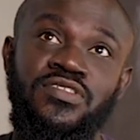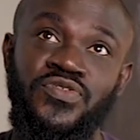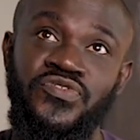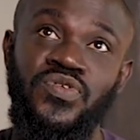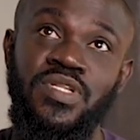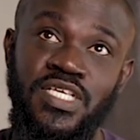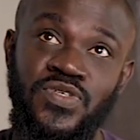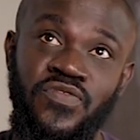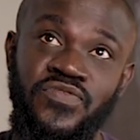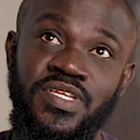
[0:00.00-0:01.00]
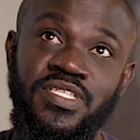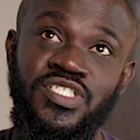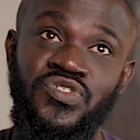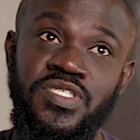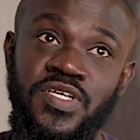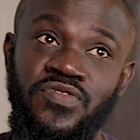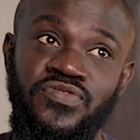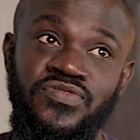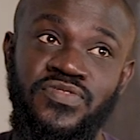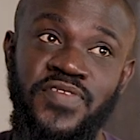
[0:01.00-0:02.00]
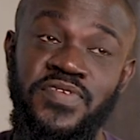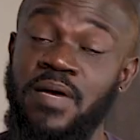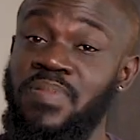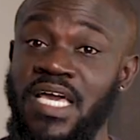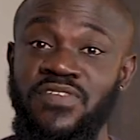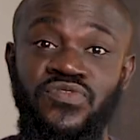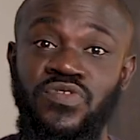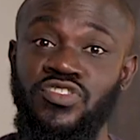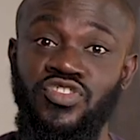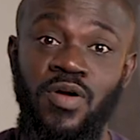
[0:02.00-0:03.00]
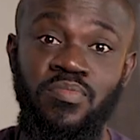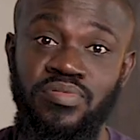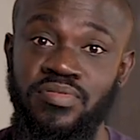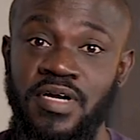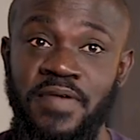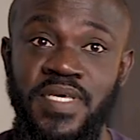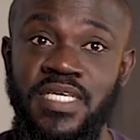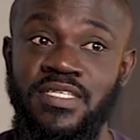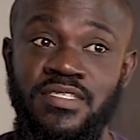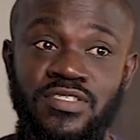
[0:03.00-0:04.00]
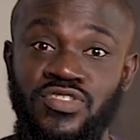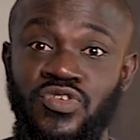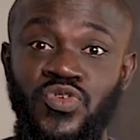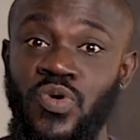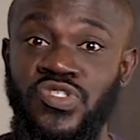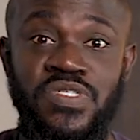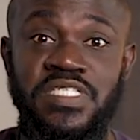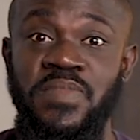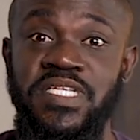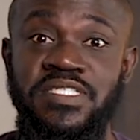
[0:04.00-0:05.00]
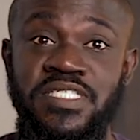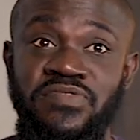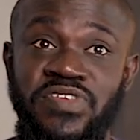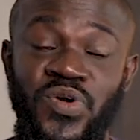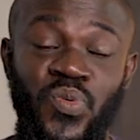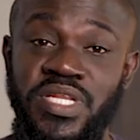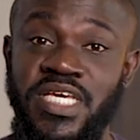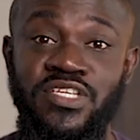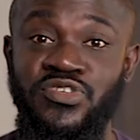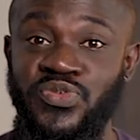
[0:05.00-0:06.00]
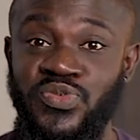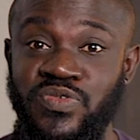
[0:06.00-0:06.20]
to feel less confident in yourself. Even applying for a job, I mean, you don't know what's on somebody's CV and what they can do.